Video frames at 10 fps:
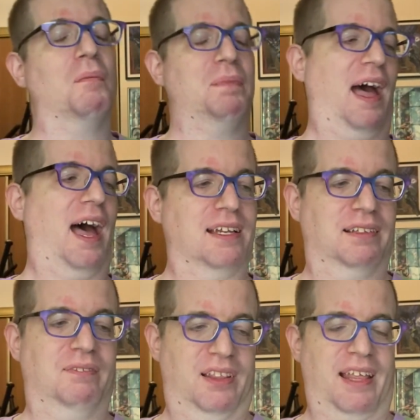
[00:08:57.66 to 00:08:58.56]
bad
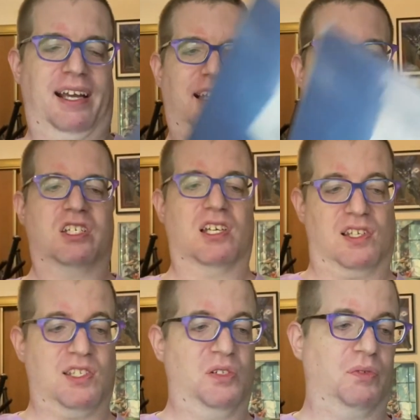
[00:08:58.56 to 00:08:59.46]
with that because I just
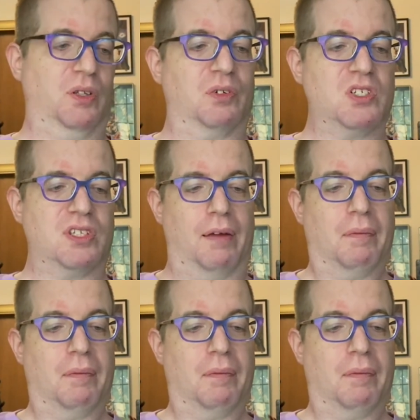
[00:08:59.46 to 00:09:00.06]
listened to it for the first time.